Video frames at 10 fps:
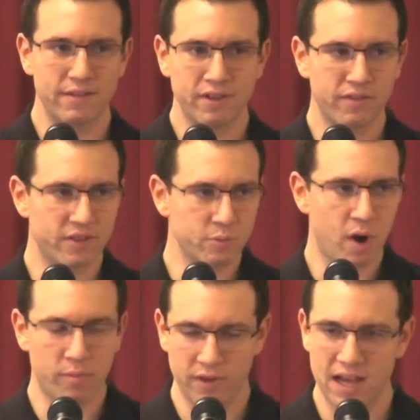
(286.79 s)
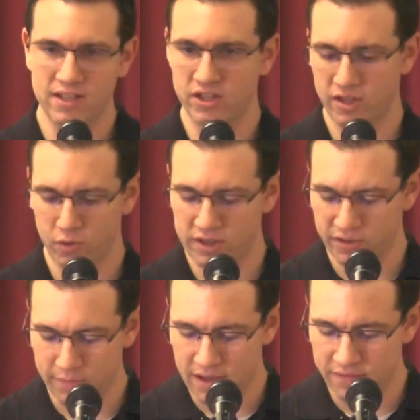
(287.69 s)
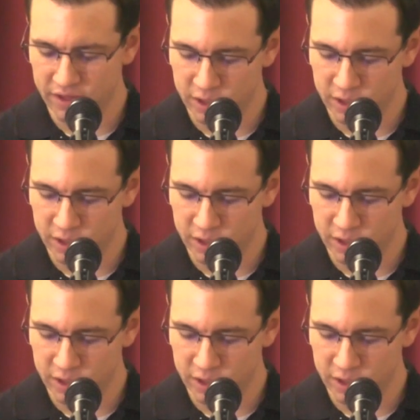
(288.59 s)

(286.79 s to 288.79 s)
even if this problem lasts the rest of my life,